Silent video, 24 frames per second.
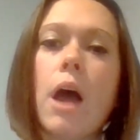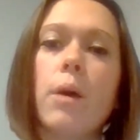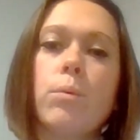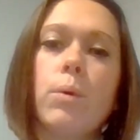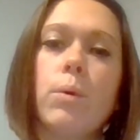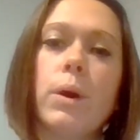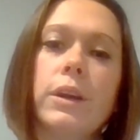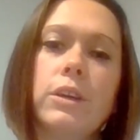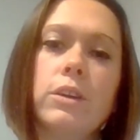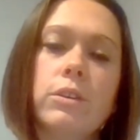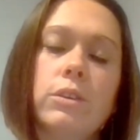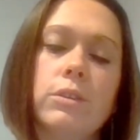I
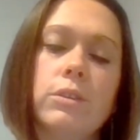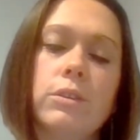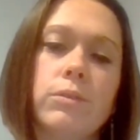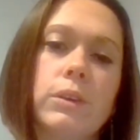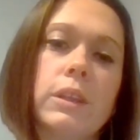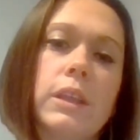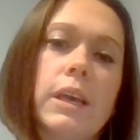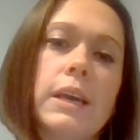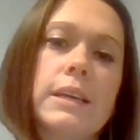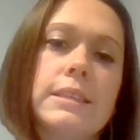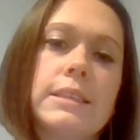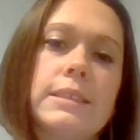want you to
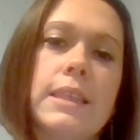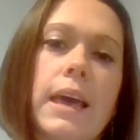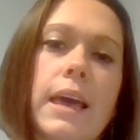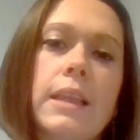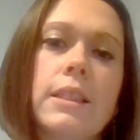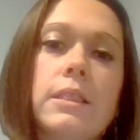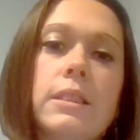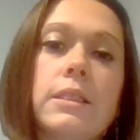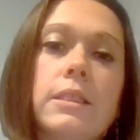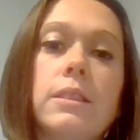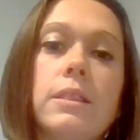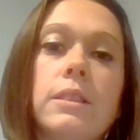realize
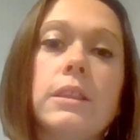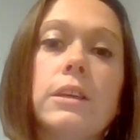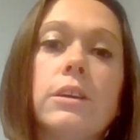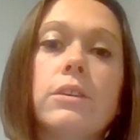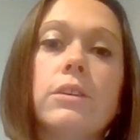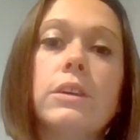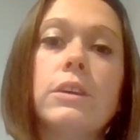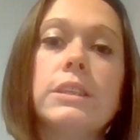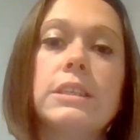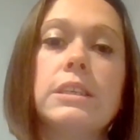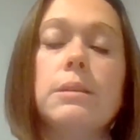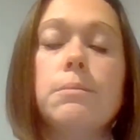that
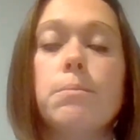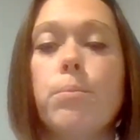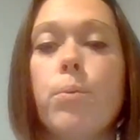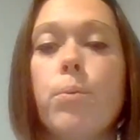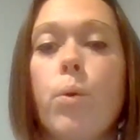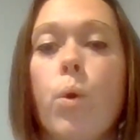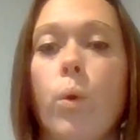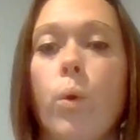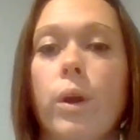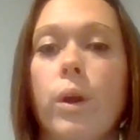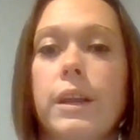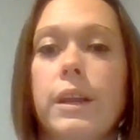there is an
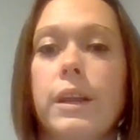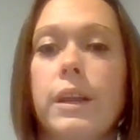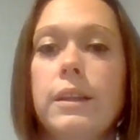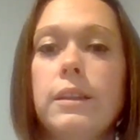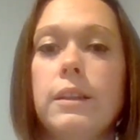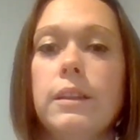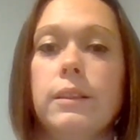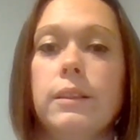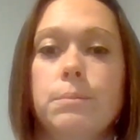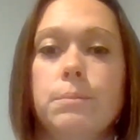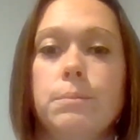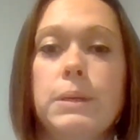
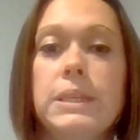important